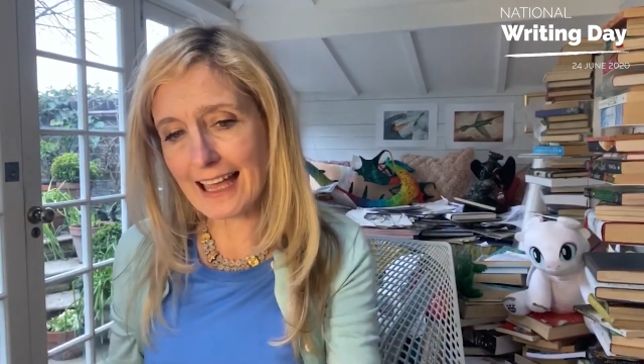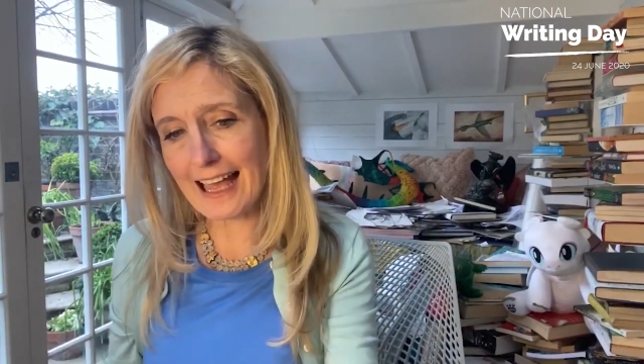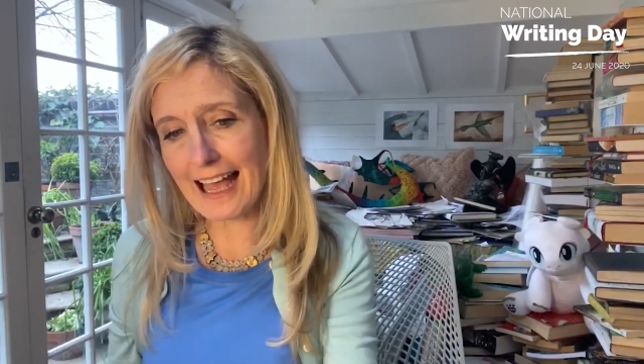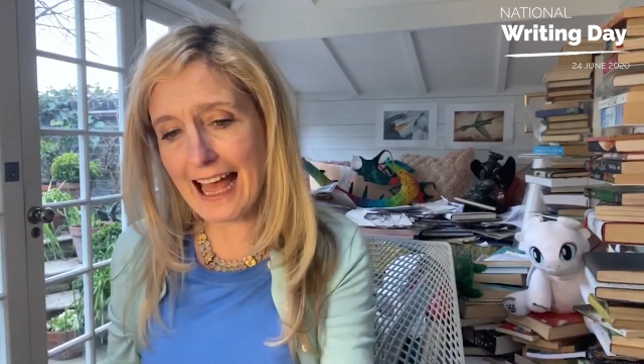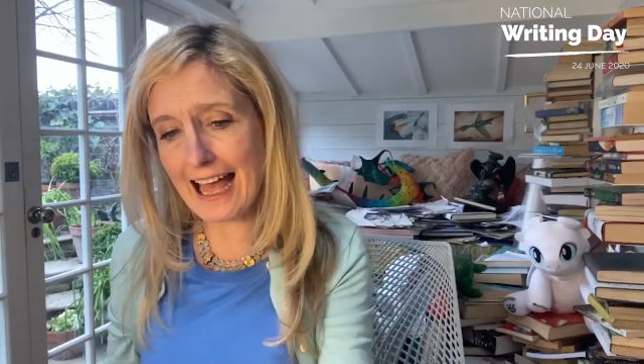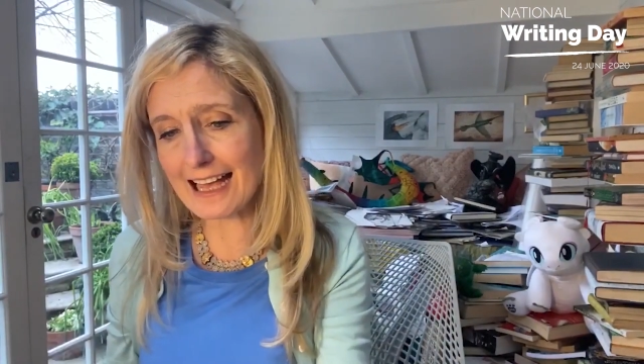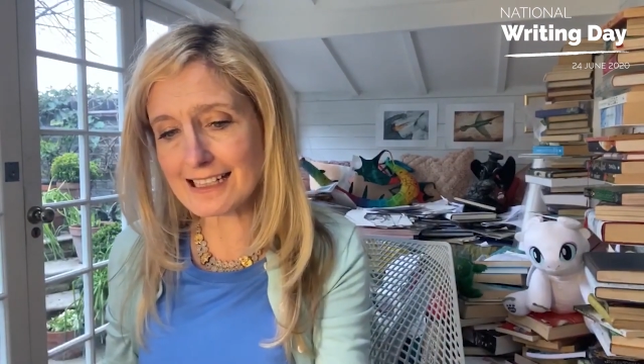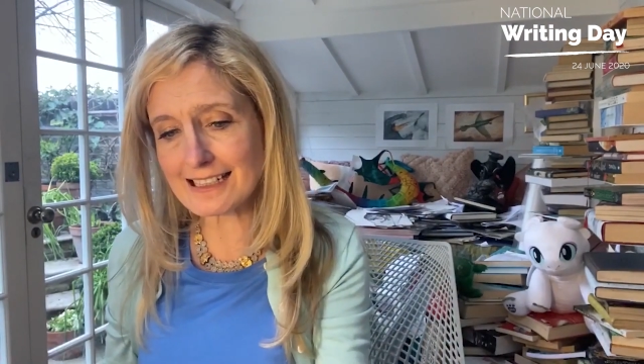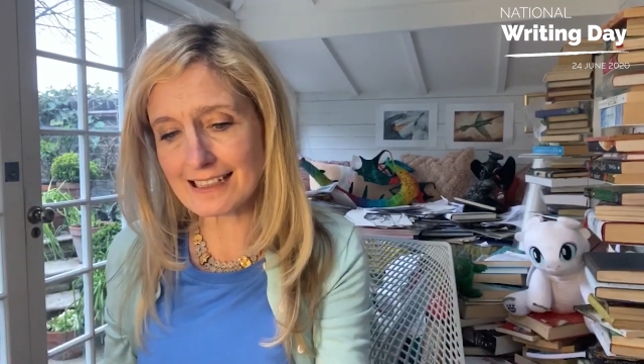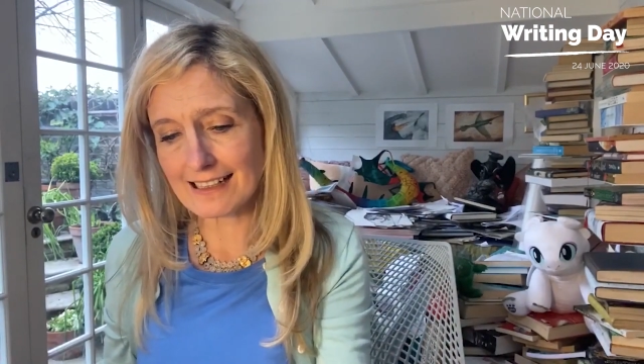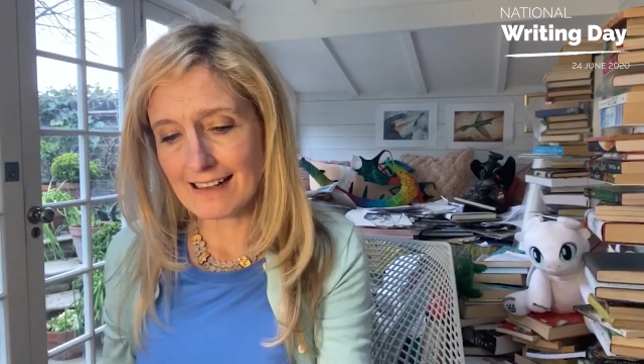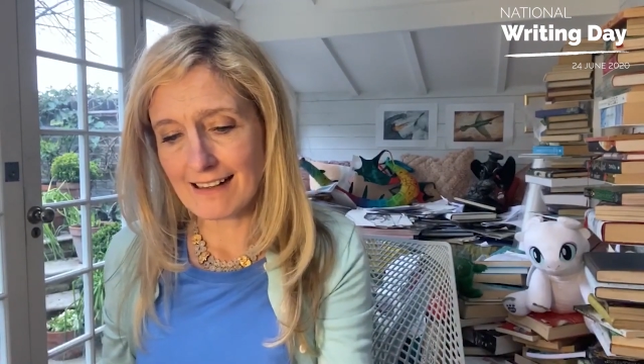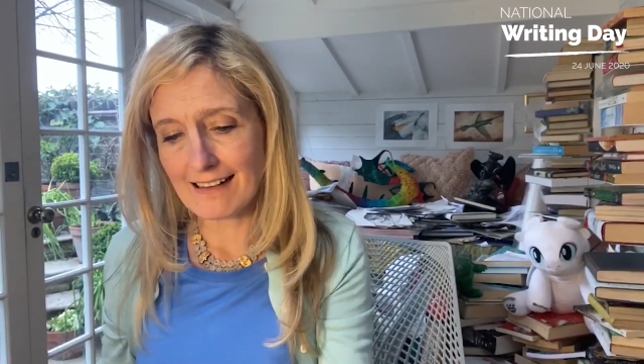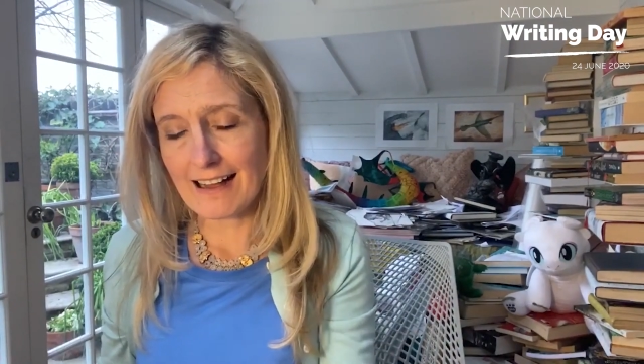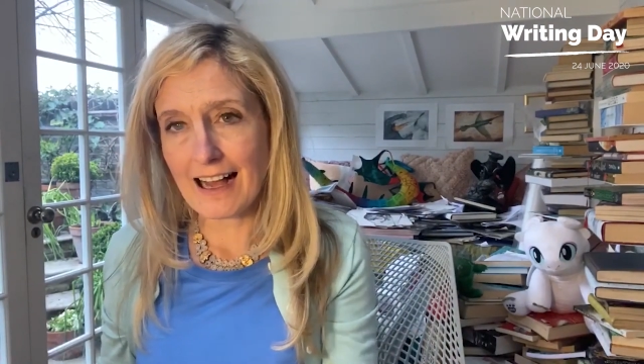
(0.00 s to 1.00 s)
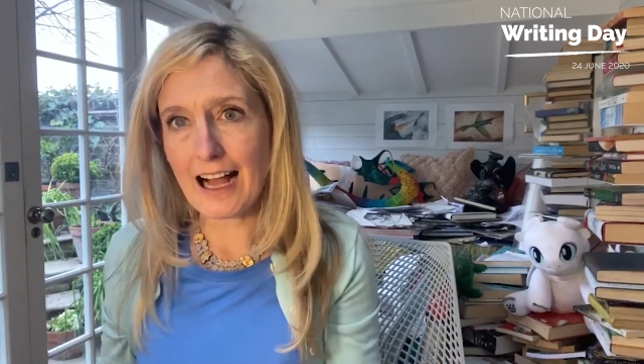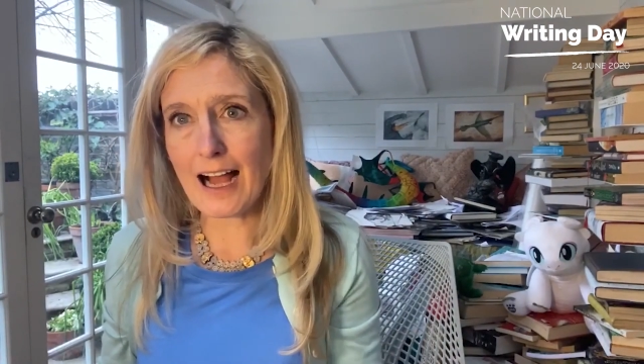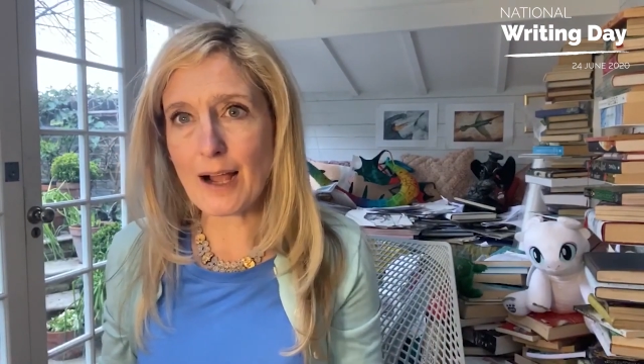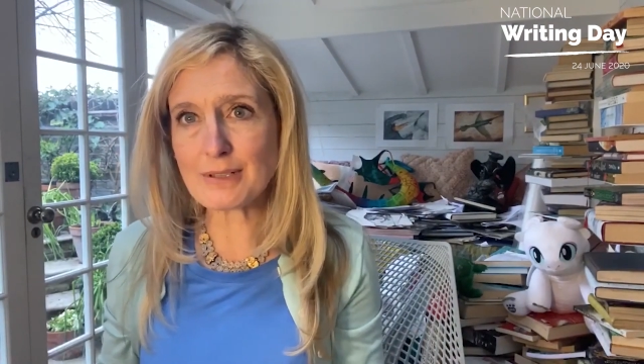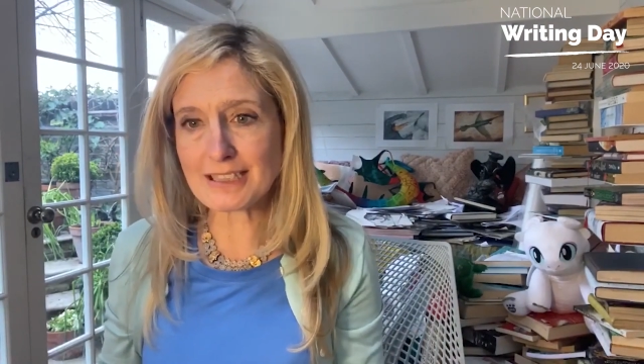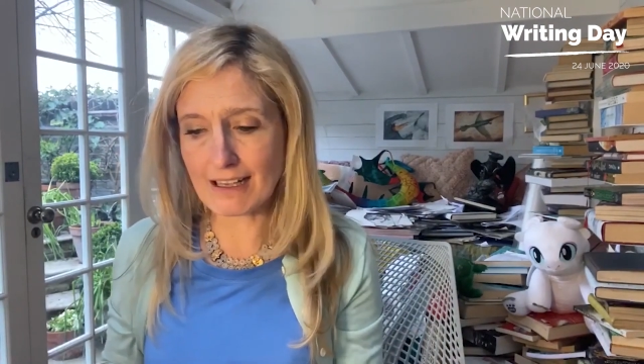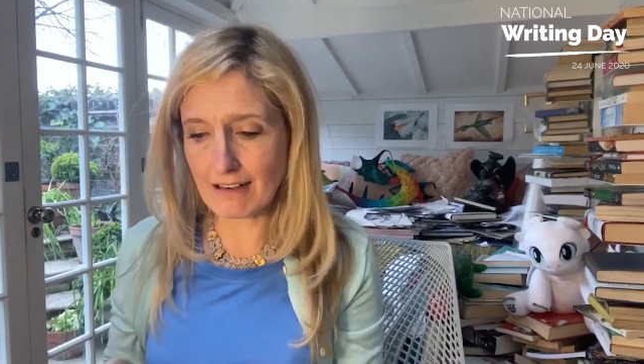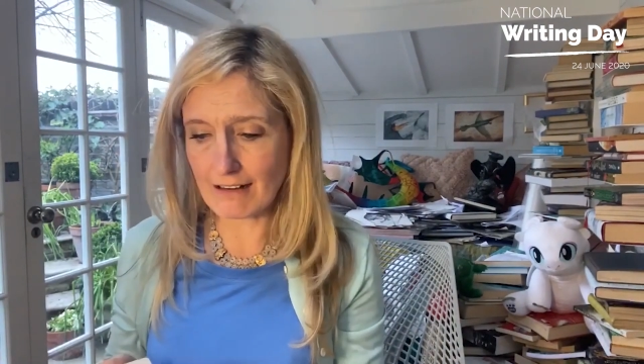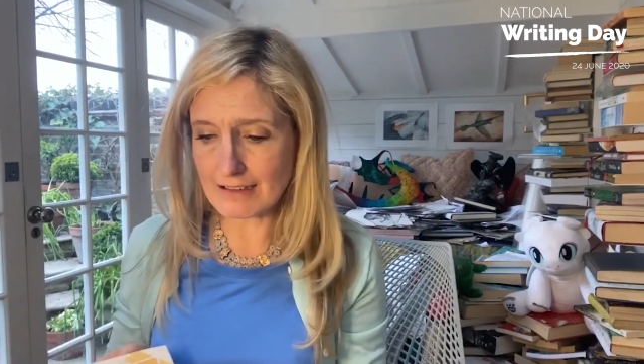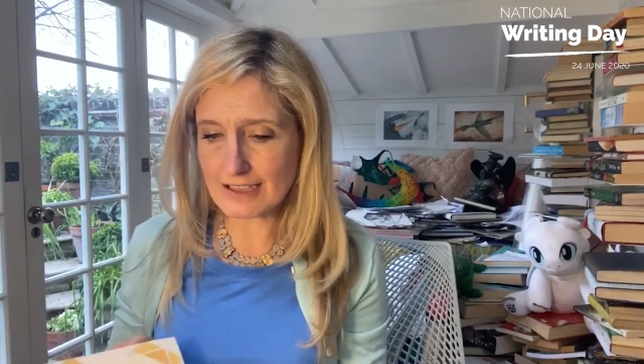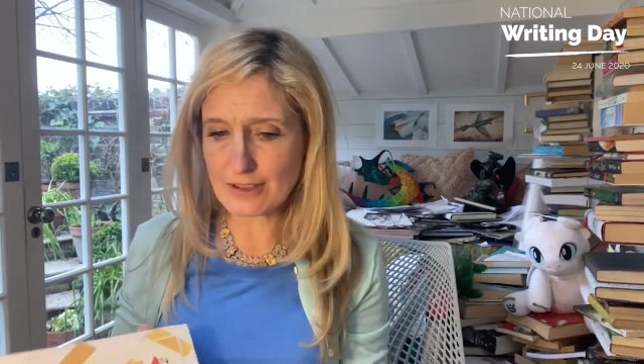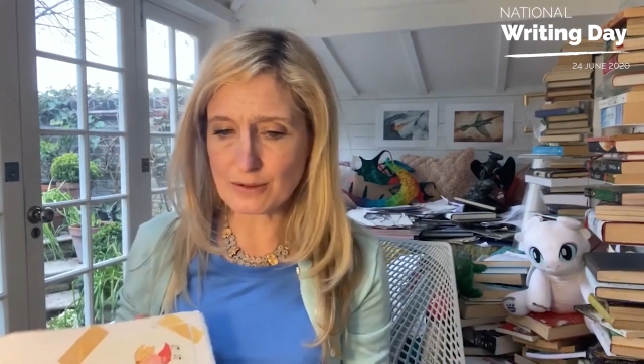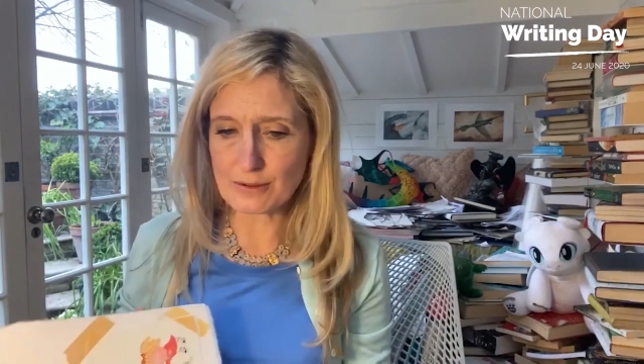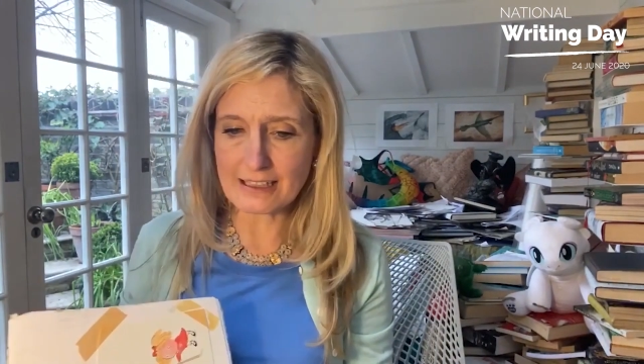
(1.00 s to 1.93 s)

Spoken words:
And I was at art school,